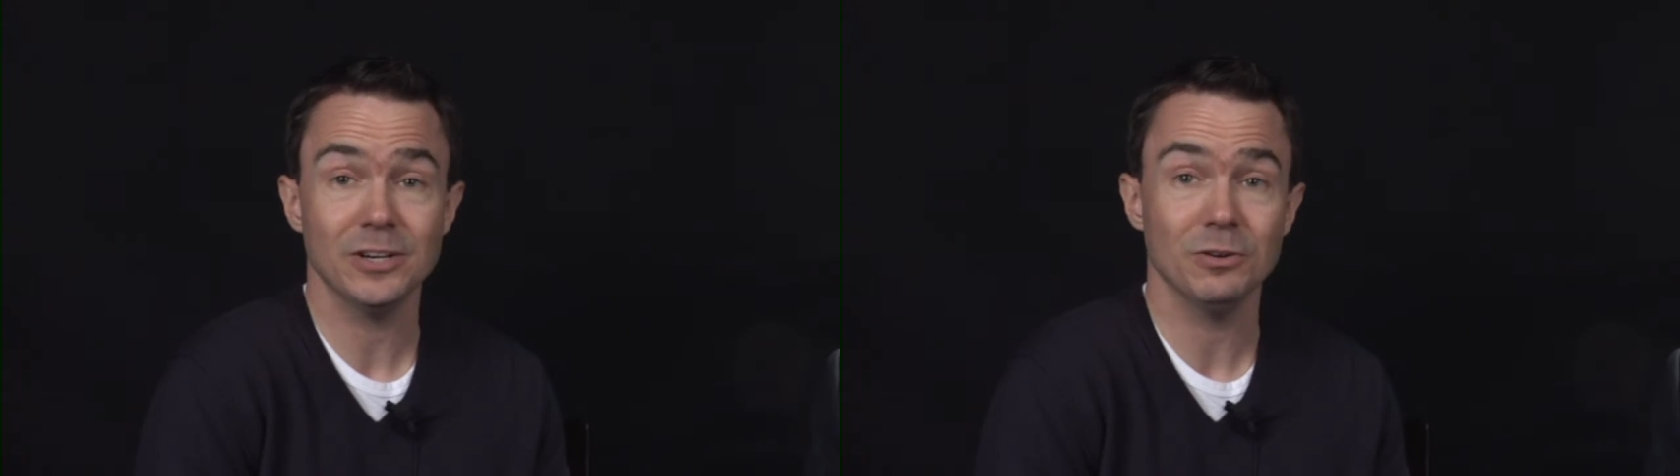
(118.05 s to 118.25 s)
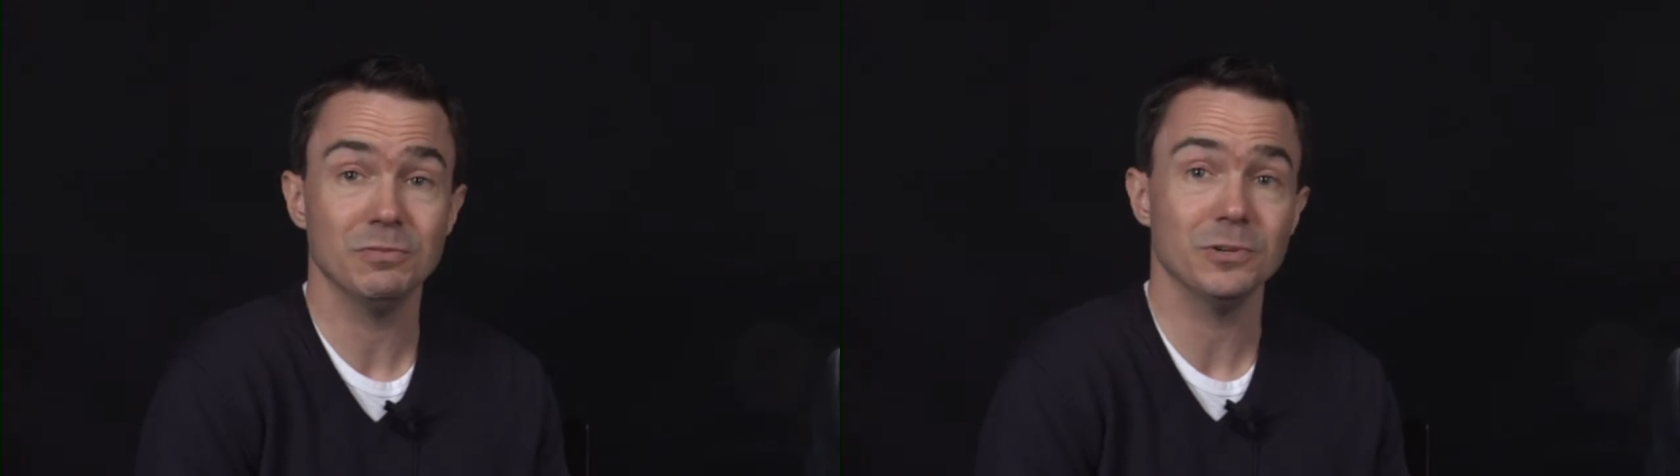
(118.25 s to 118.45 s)

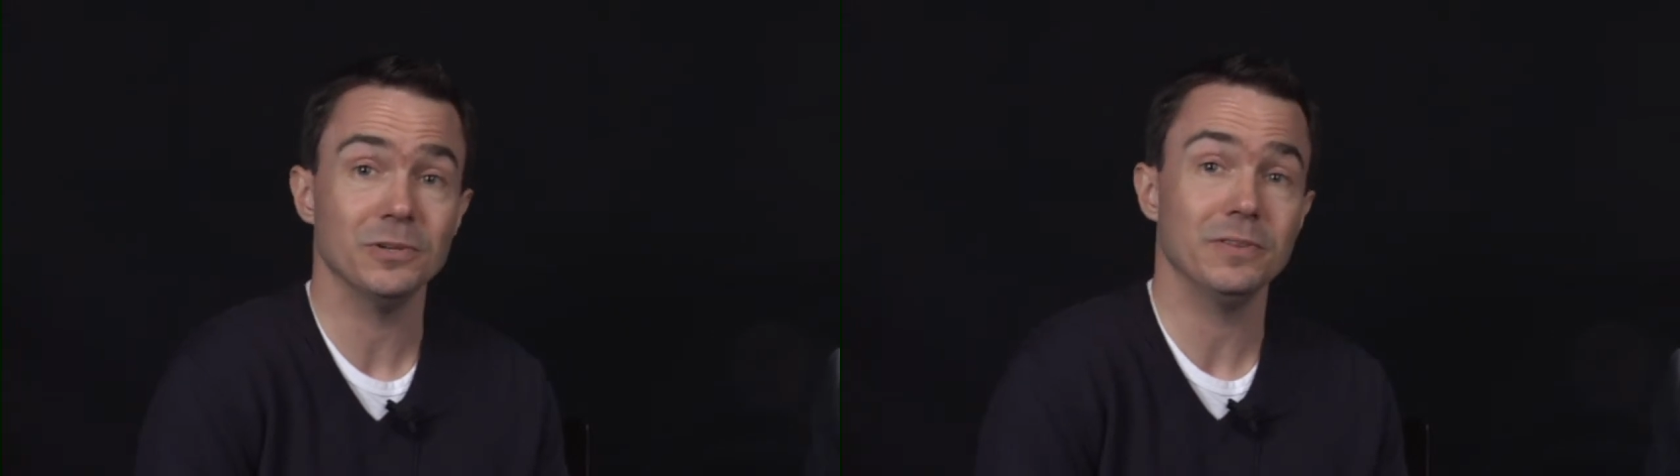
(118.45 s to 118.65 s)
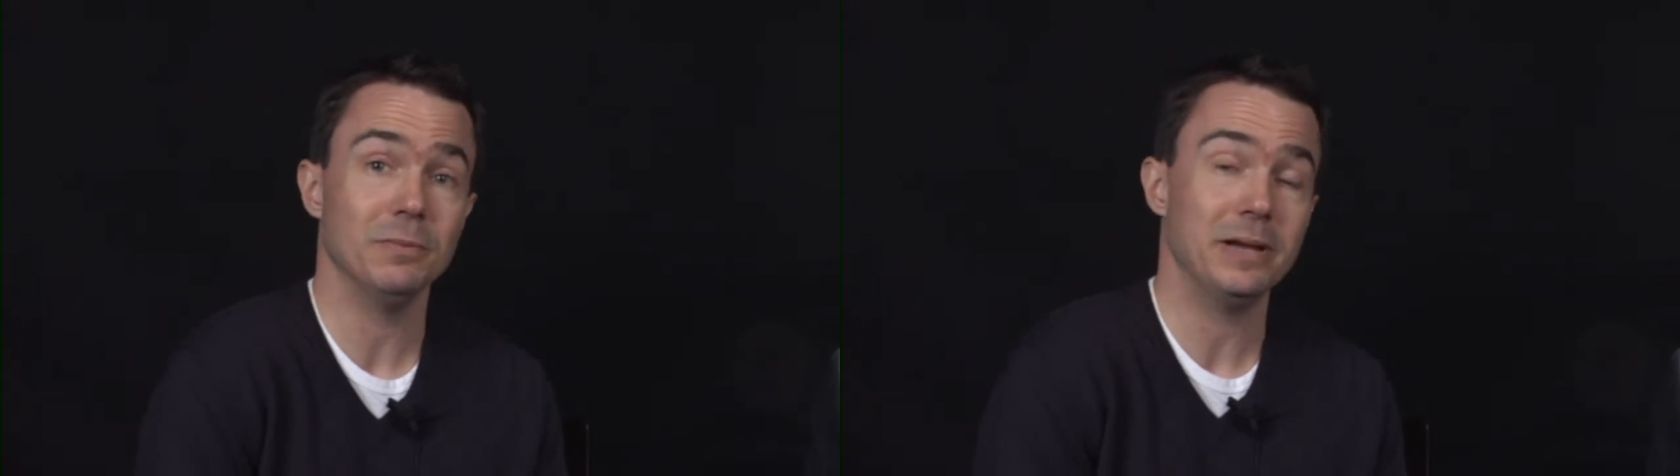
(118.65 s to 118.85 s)

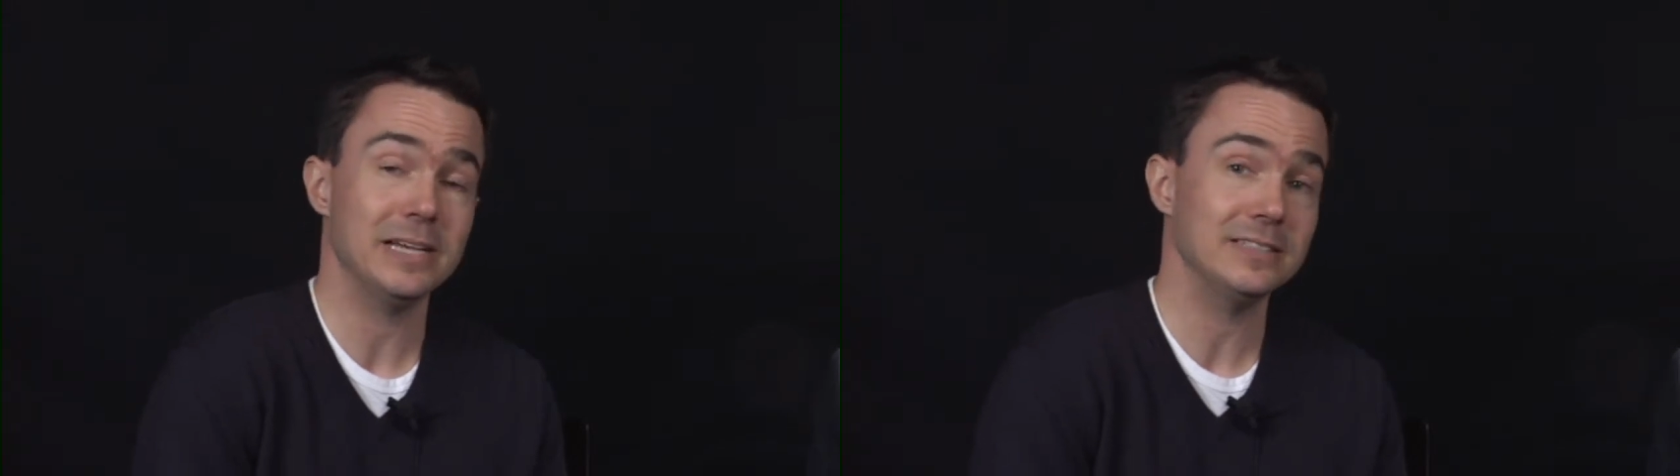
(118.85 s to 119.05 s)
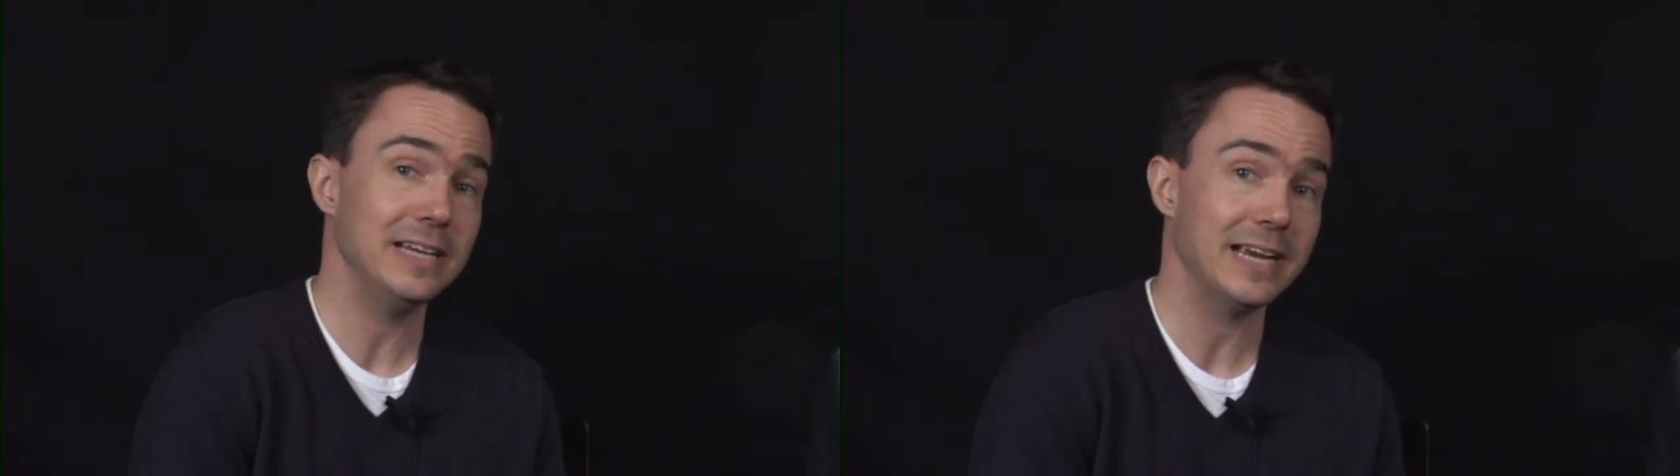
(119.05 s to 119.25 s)
over the
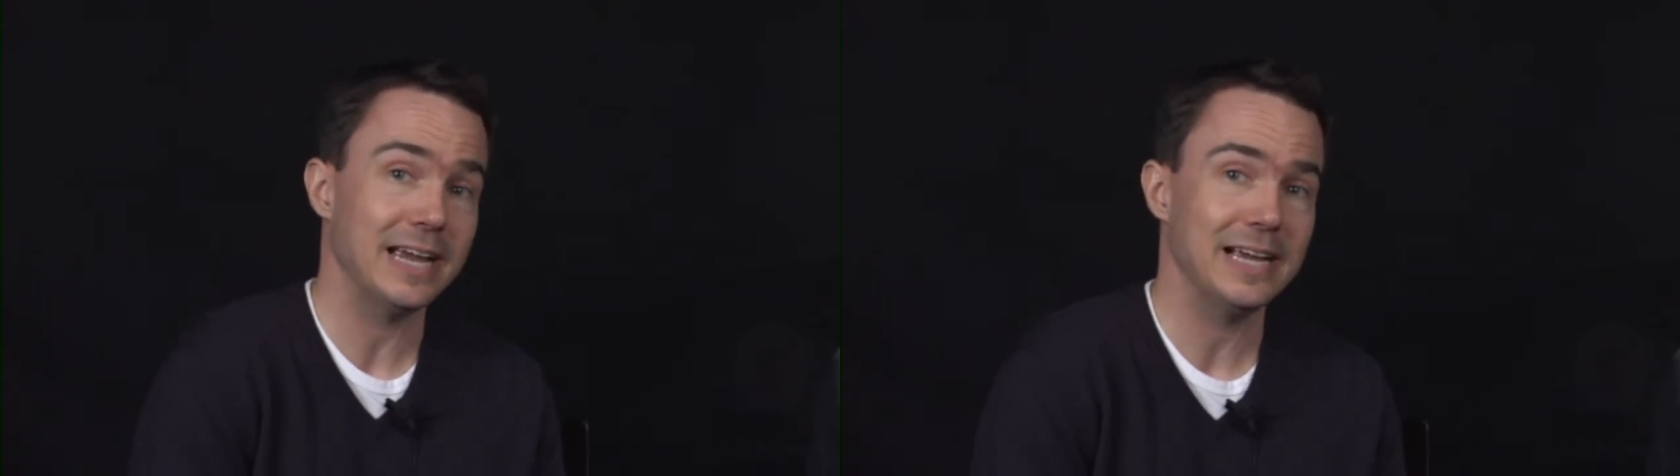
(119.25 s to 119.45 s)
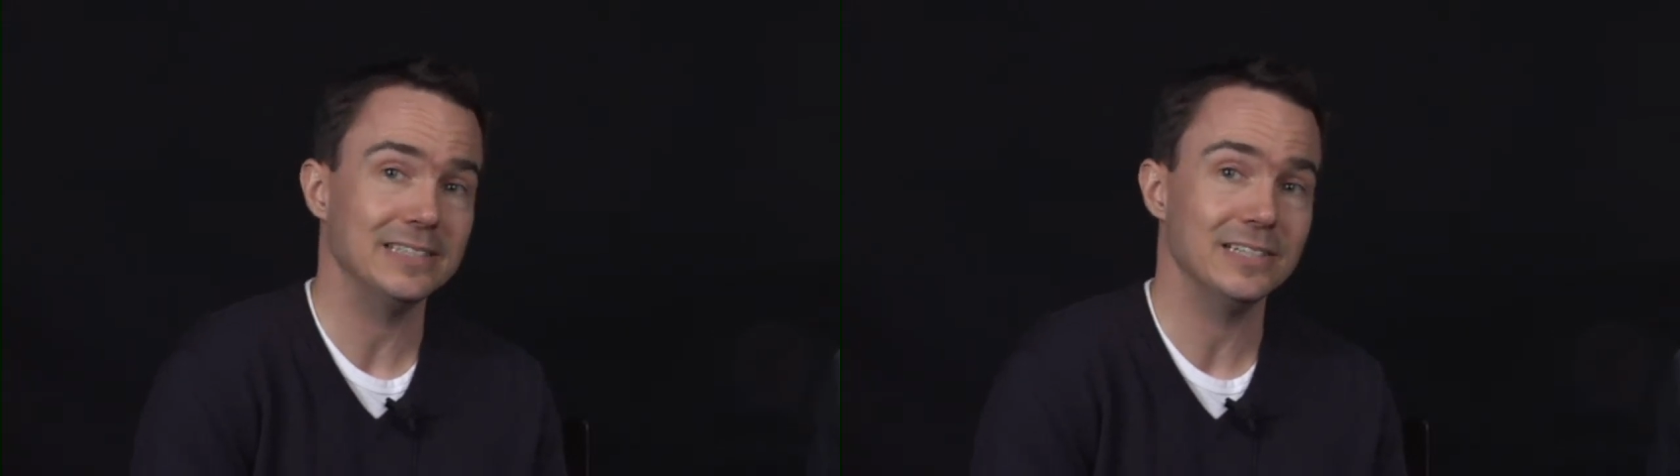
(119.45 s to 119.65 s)
past decades,